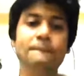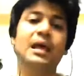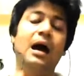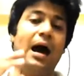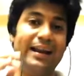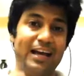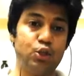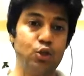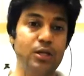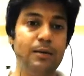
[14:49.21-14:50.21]
are
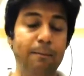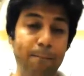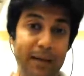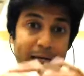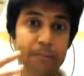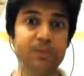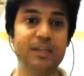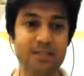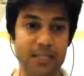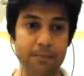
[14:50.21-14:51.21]
actually become the
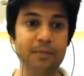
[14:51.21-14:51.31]
same.